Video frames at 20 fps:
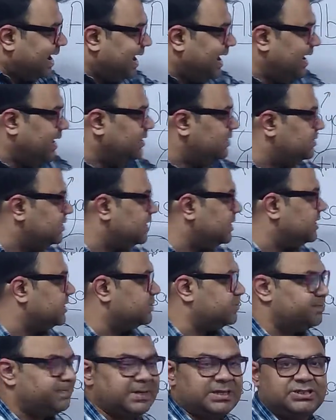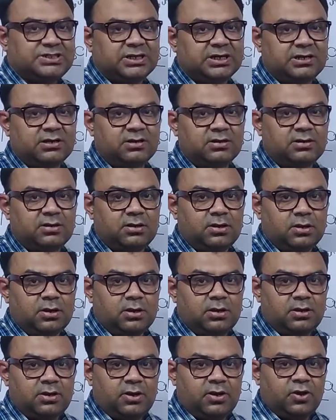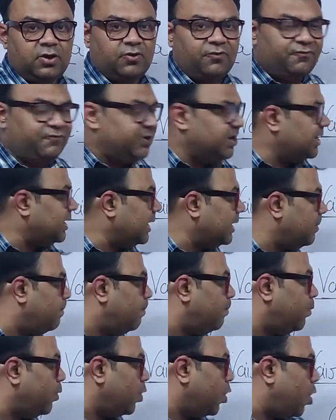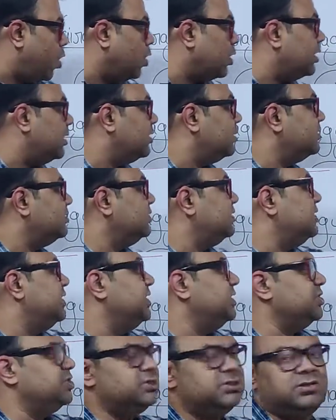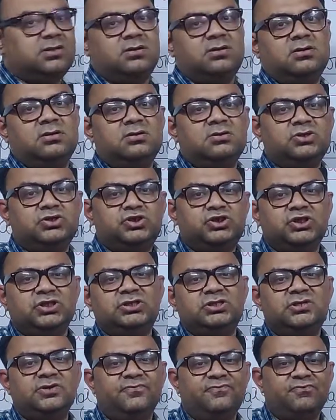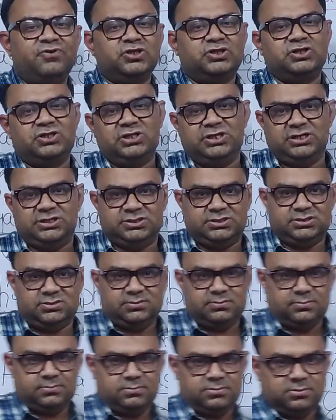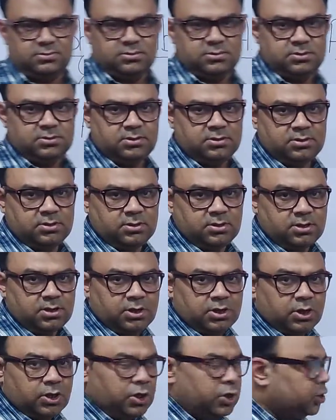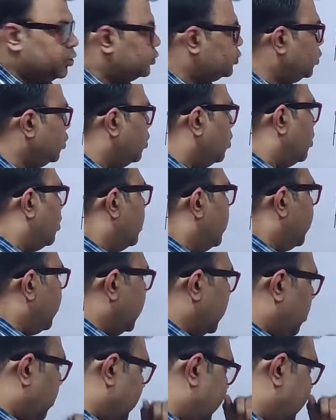and the dispassion, we can block these Chitta Vrittis. So now